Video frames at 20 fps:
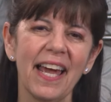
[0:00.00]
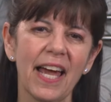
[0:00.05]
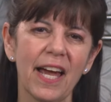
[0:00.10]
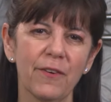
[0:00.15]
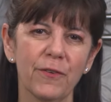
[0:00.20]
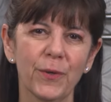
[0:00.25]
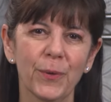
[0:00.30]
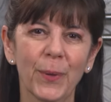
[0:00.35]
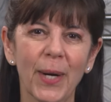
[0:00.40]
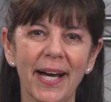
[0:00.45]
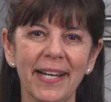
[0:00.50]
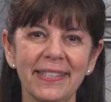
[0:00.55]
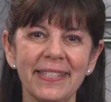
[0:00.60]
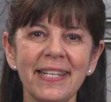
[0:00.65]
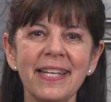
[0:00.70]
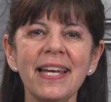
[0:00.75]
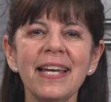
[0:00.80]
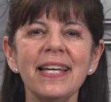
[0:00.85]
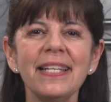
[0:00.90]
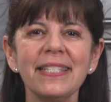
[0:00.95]
Hey everyone,
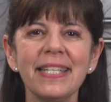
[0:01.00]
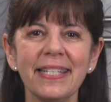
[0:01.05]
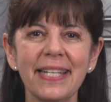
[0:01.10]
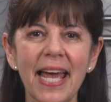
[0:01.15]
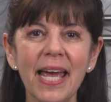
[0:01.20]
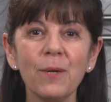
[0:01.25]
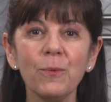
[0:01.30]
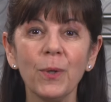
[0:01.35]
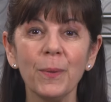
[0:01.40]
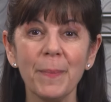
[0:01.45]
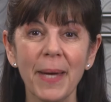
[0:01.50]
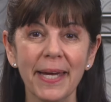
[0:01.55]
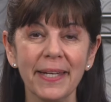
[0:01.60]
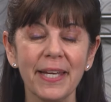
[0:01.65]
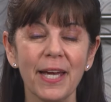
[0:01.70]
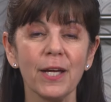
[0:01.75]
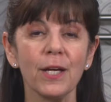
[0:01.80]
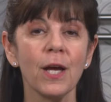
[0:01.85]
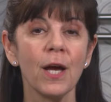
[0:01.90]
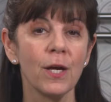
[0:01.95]
today we're
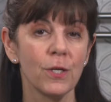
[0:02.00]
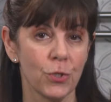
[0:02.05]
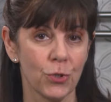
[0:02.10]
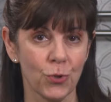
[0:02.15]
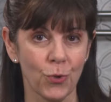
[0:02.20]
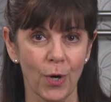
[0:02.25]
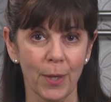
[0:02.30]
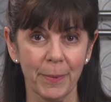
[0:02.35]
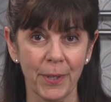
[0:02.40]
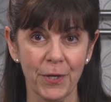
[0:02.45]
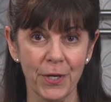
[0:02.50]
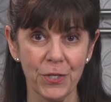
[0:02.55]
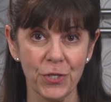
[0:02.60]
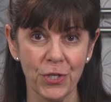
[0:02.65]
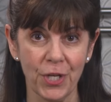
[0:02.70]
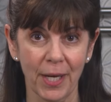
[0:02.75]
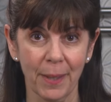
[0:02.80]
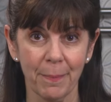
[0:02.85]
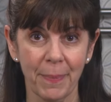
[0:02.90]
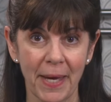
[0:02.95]
making strawberry
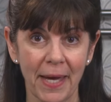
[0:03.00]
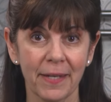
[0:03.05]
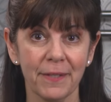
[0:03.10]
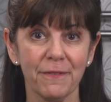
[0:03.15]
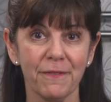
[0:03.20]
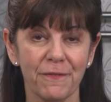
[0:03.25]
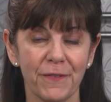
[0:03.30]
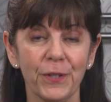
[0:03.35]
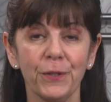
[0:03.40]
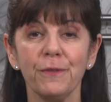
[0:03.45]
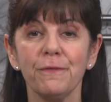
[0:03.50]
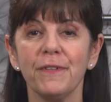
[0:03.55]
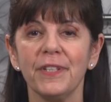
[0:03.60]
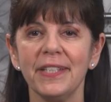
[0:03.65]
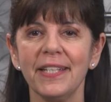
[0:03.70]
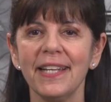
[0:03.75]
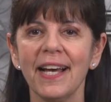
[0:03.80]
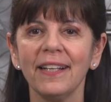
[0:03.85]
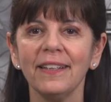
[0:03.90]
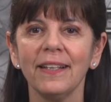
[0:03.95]
champagne filled
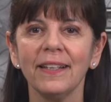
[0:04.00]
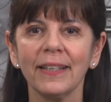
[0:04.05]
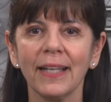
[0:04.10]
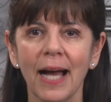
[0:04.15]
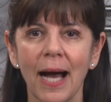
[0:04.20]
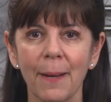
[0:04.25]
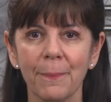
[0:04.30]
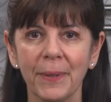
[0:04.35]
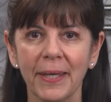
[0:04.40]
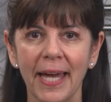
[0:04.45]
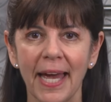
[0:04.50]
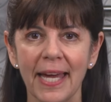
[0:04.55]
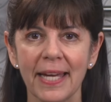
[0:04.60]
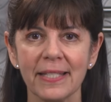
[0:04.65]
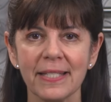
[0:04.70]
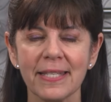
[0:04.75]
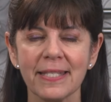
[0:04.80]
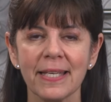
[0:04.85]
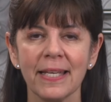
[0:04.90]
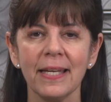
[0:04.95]
vanilla
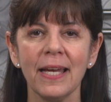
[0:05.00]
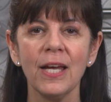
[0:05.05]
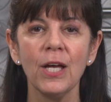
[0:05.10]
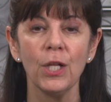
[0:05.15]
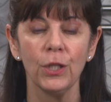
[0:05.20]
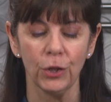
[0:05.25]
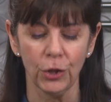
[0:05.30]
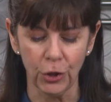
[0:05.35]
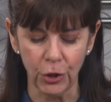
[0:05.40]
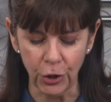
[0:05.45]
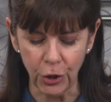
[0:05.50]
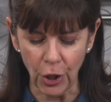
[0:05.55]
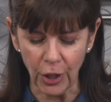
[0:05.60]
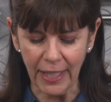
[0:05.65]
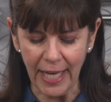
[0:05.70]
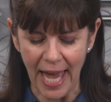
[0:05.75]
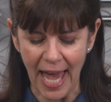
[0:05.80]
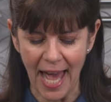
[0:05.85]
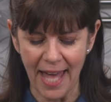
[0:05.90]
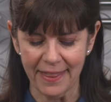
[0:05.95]
cupcakes.
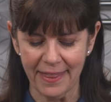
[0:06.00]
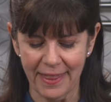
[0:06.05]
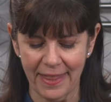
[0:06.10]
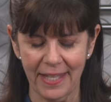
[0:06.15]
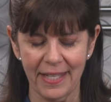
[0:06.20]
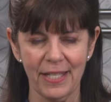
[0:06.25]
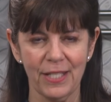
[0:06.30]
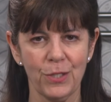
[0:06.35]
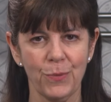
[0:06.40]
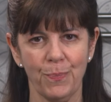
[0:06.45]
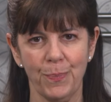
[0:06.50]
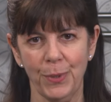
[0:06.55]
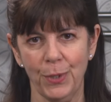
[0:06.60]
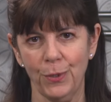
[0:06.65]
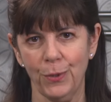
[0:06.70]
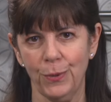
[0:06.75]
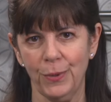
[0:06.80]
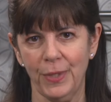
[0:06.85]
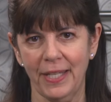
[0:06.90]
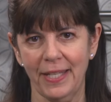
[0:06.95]
Look at these
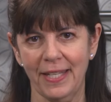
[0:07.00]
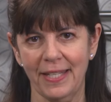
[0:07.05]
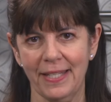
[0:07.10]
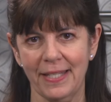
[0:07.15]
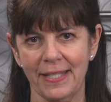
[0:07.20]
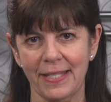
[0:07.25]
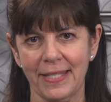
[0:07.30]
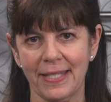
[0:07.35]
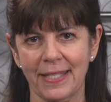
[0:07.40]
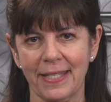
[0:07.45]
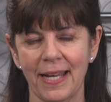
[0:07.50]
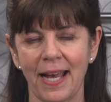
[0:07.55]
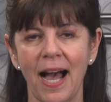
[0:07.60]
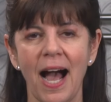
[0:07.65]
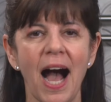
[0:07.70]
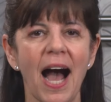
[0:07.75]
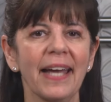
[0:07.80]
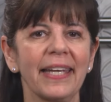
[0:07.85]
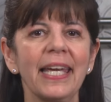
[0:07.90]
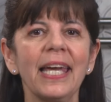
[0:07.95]
beauties.
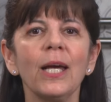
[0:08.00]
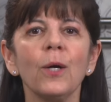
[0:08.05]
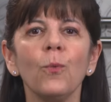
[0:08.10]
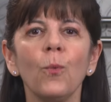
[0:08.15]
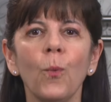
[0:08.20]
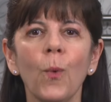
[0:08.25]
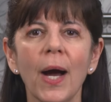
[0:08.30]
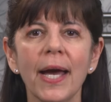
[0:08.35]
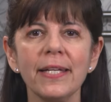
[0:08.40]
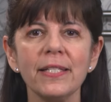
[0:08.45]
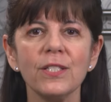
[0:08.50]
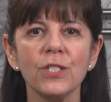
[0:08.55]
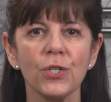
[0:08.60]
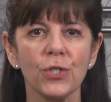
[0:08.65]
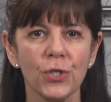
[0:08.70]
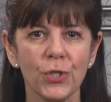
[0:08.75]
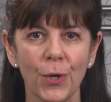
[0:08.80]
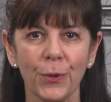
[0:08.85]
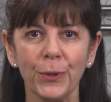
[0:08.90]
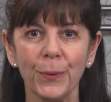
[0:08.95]
I can't wait to
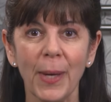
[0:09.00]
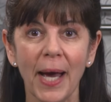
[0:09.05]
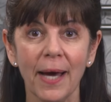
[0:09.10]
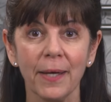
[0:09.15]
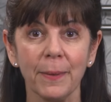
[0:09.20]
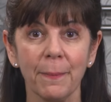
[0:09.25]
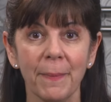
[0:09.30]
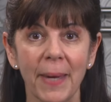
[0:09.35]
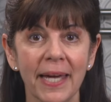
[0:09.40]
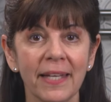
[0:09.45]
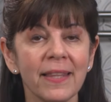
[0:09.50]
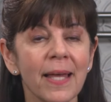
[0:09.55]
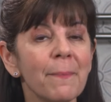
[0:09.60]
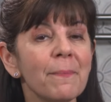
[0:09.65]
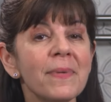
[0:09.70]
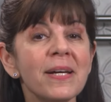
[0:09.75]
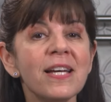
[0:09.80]
show you how to make them.